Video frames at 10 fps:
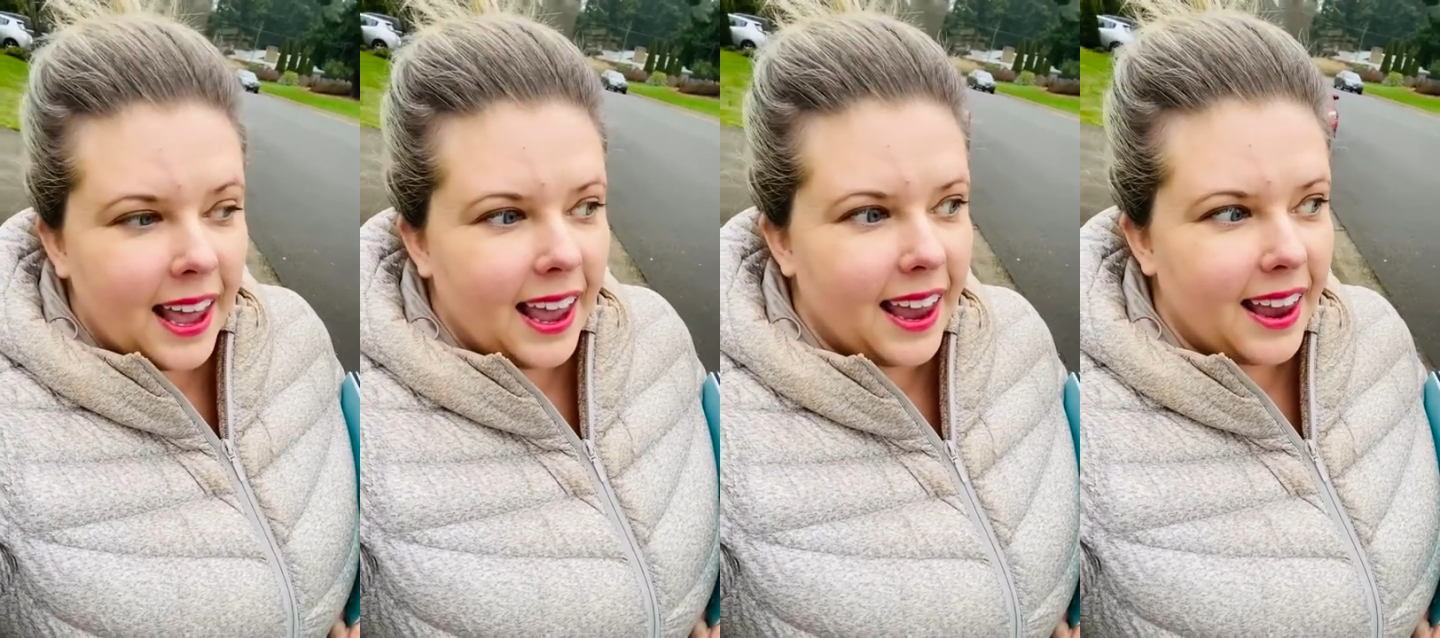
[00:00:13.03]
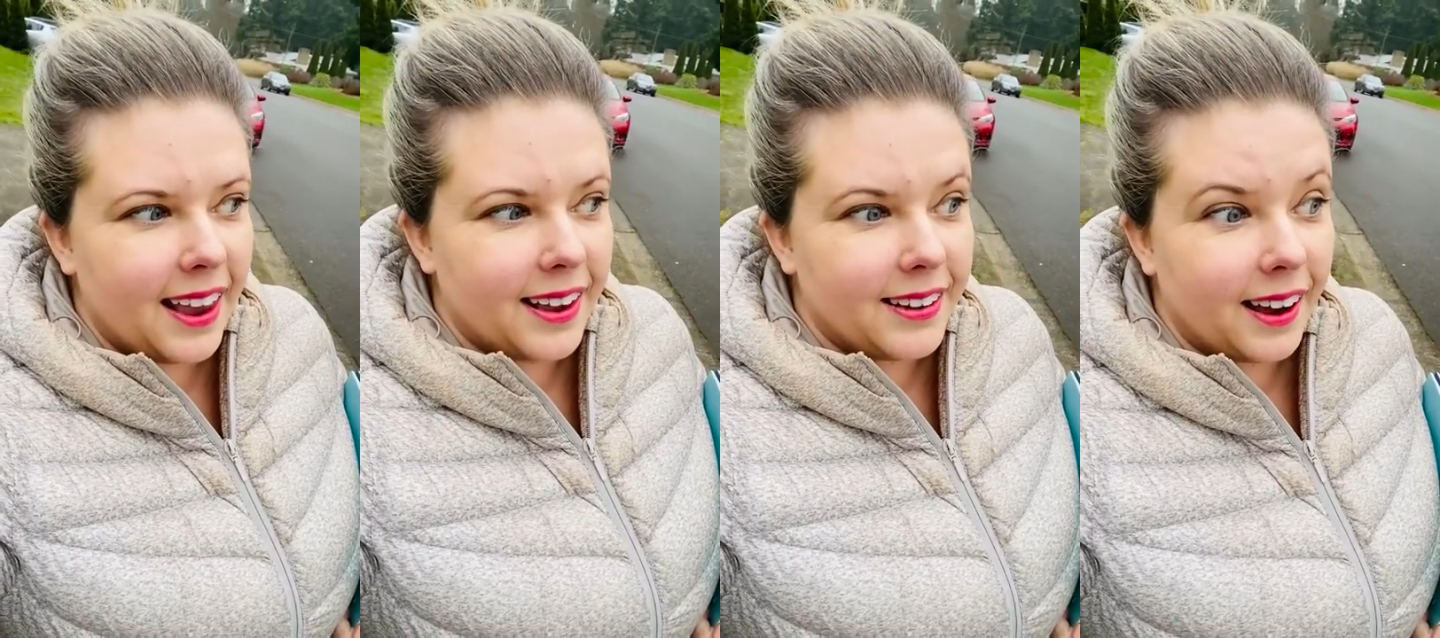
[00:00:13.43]

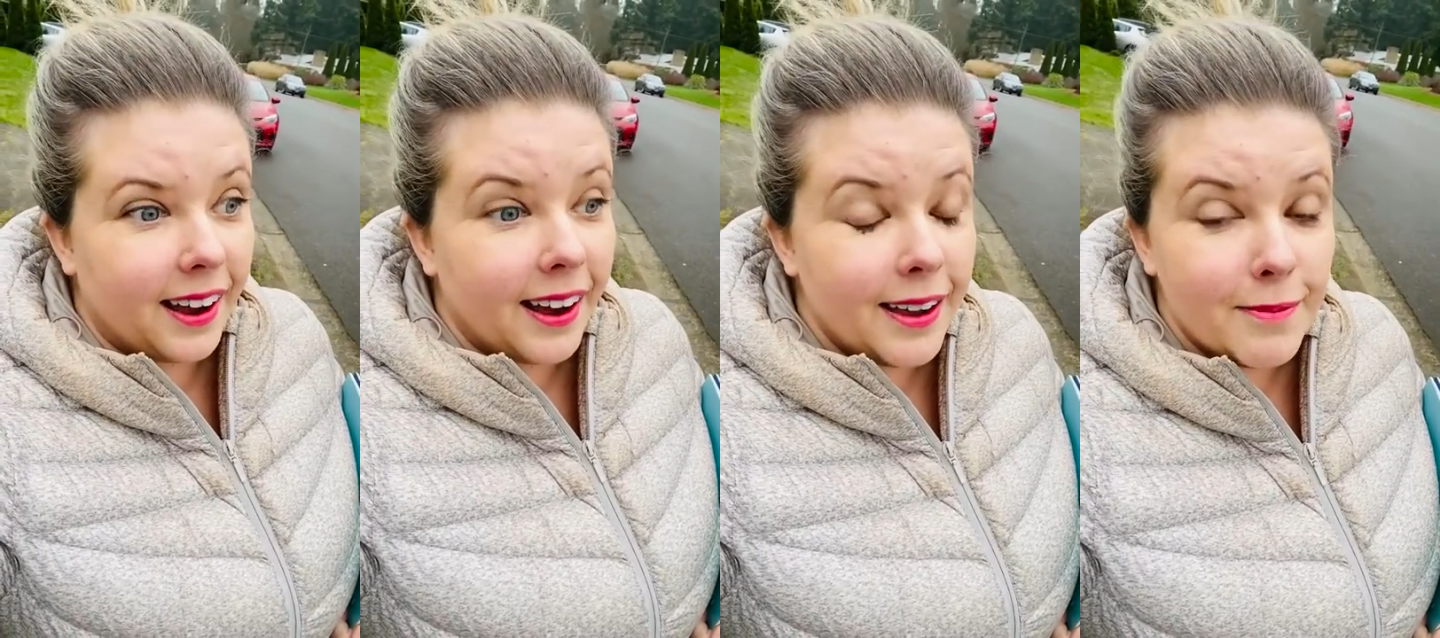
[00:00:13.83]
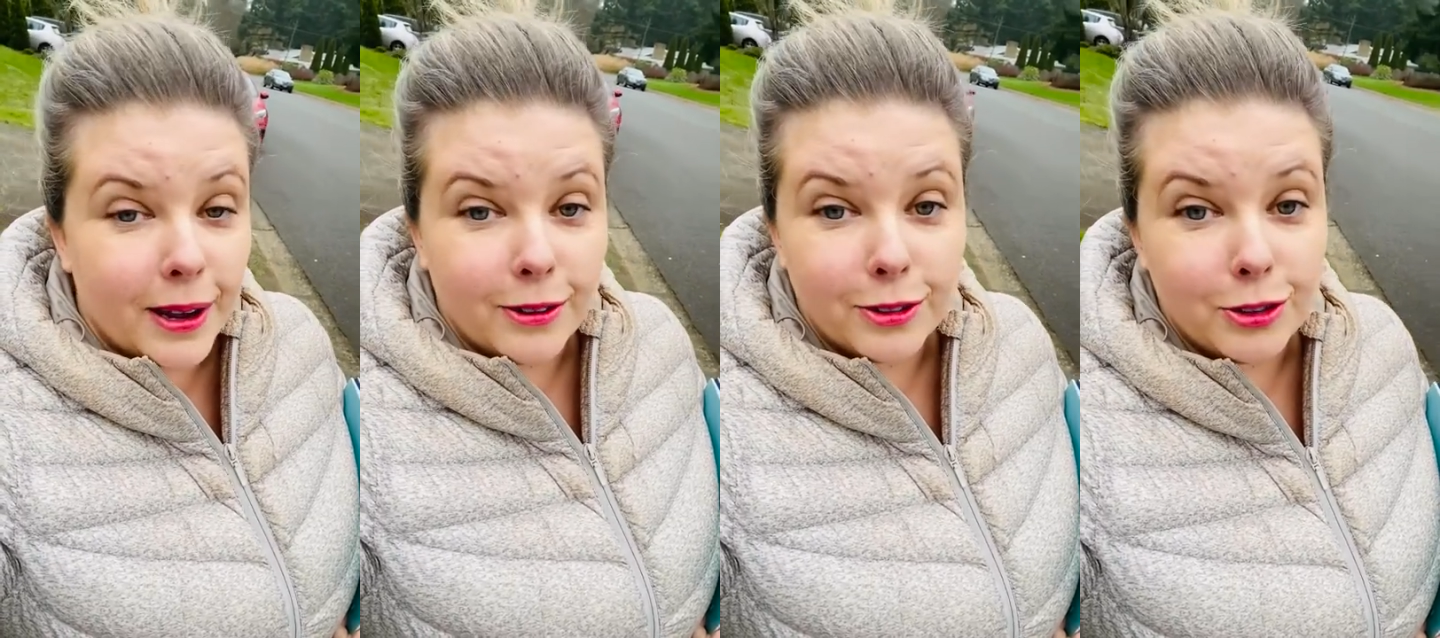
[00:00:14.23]
and I am
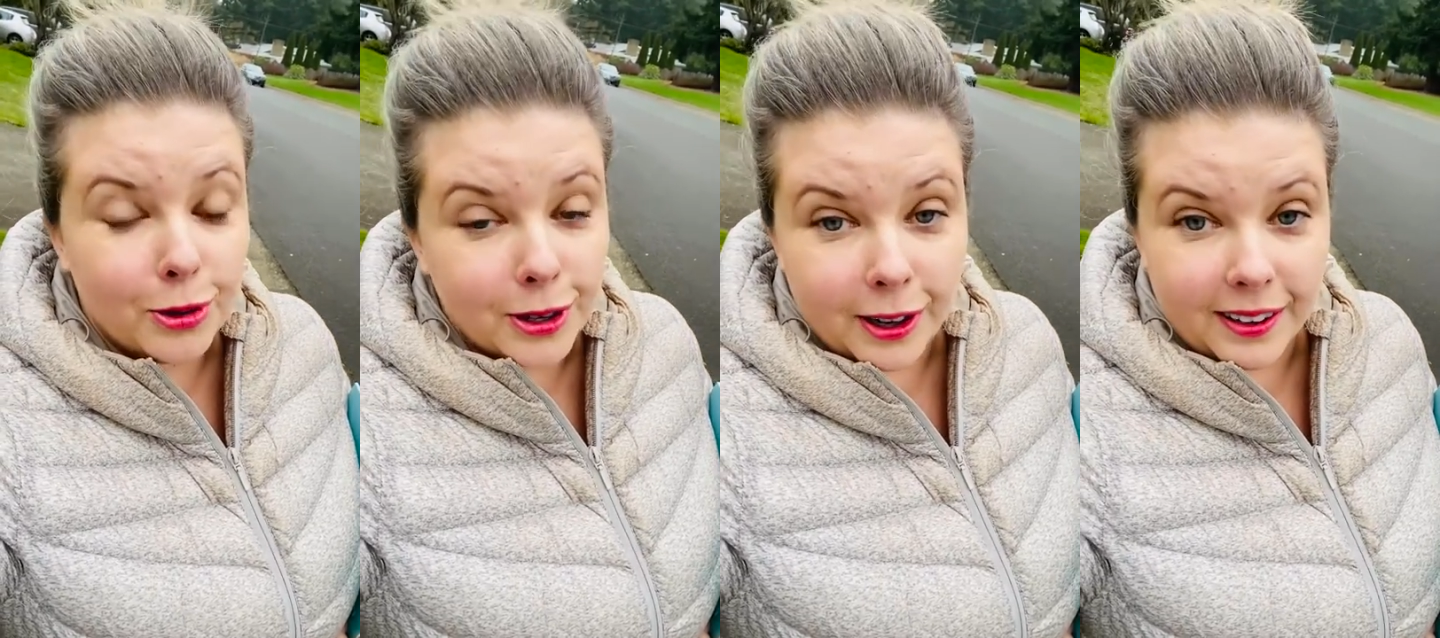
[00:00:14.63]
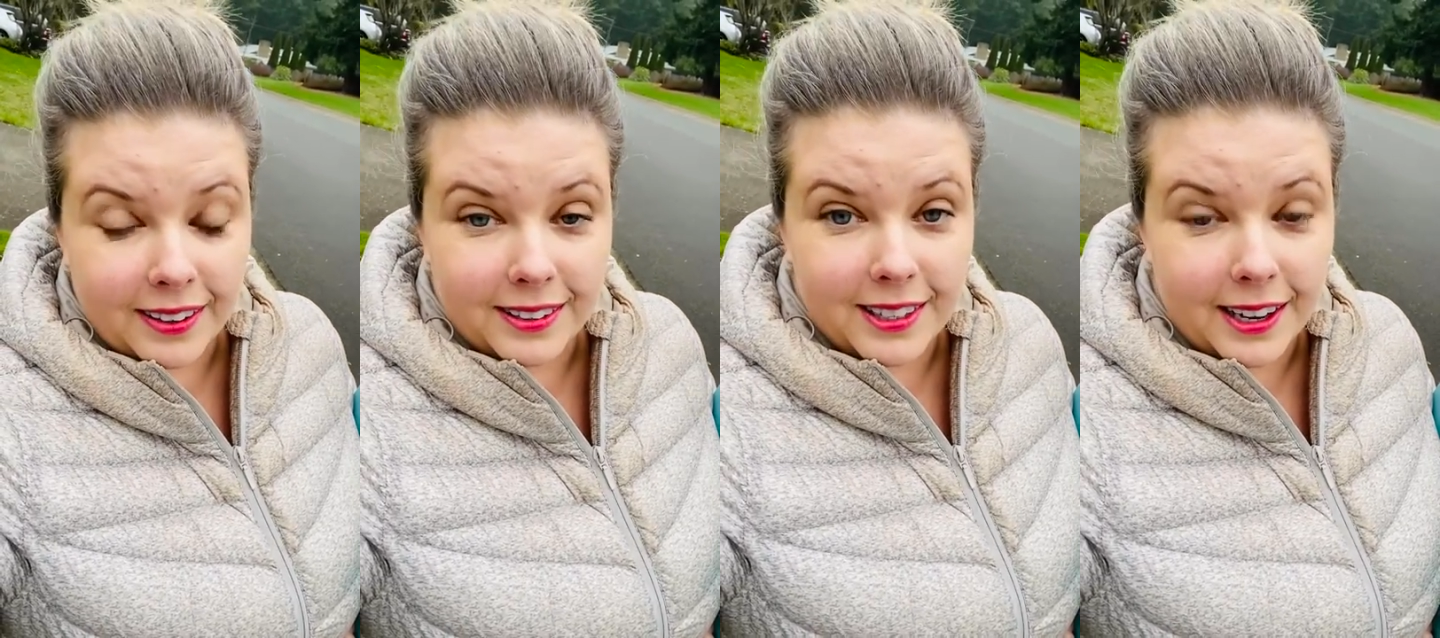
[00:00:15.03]
out door
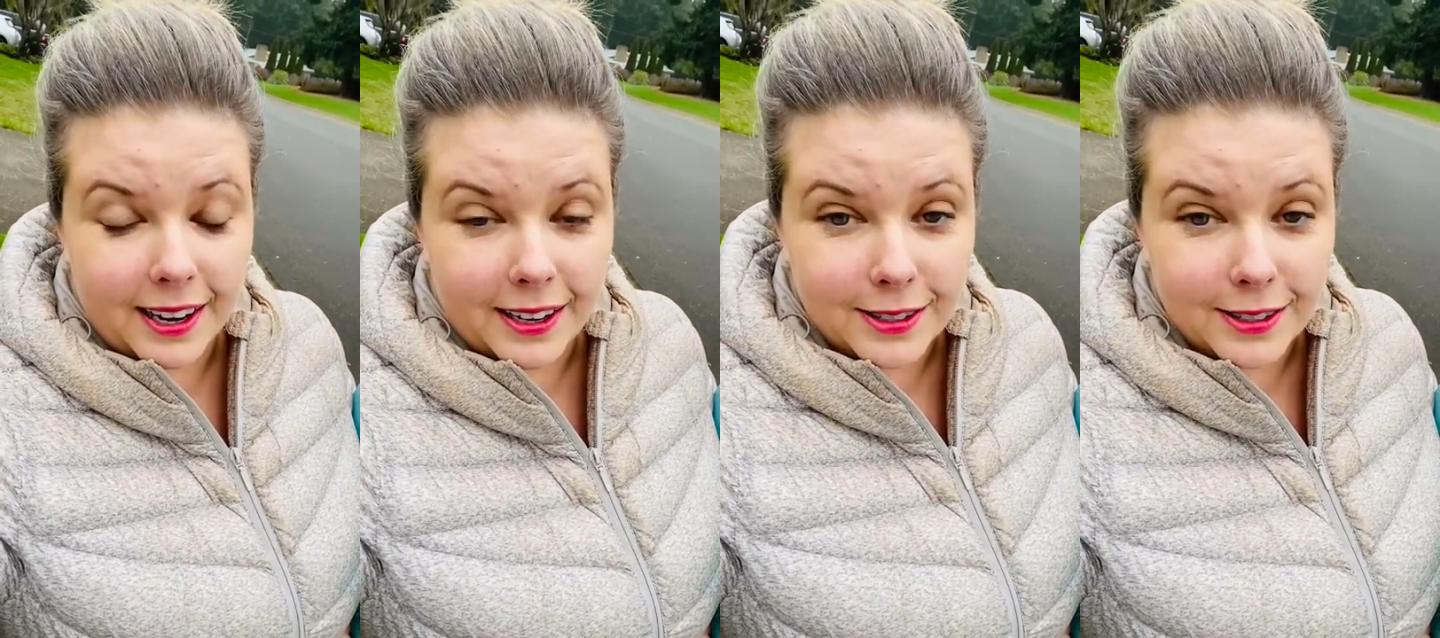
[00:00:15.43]
knocking today.